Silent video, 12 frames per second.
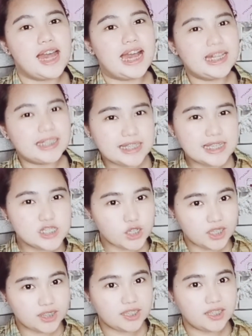this
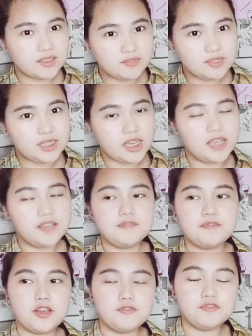content really,
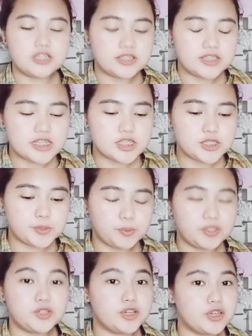I've done this to
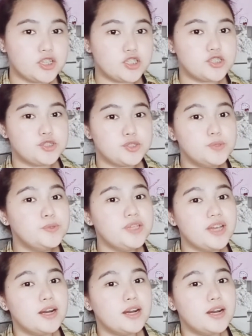encourage you young